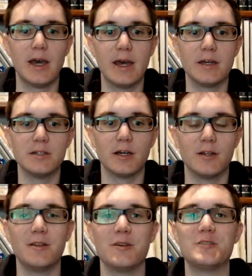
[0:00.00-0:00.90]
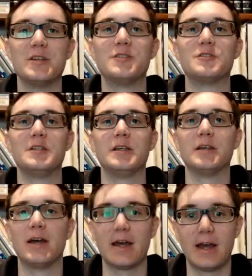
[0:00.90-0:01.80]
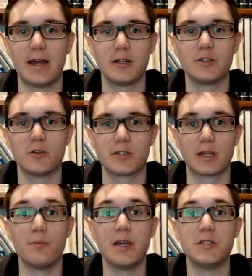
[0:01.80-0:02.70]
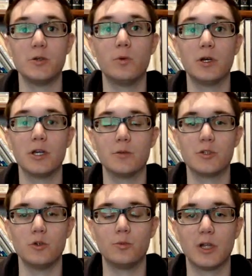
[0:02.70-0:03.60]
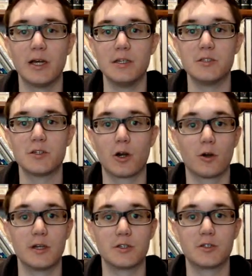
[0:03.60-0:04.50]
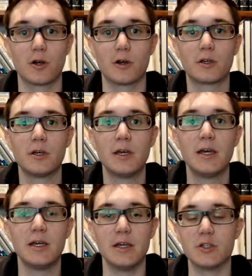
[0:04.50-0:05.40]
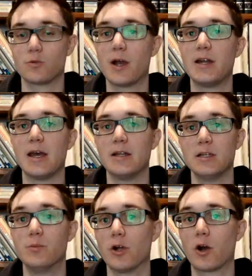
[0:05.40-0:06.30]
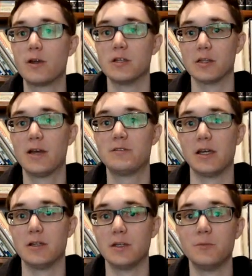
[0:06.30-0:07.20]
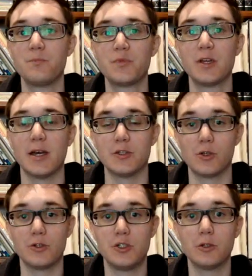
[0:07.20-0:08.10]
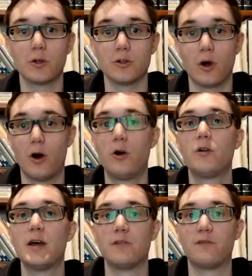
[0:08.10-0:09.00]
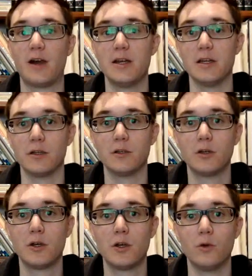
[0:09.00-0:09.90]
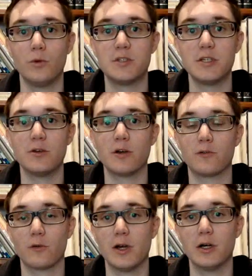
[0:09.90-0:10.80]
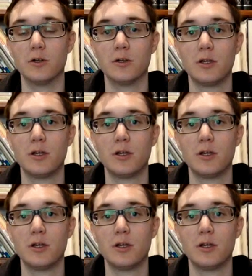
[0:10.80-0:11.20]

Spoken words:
And there's interesting anecdotes like Macy Williams, who plays Arya Stark, is right-handed, but Arya is left-handed. And so she learned all that fighting with Syrio Forel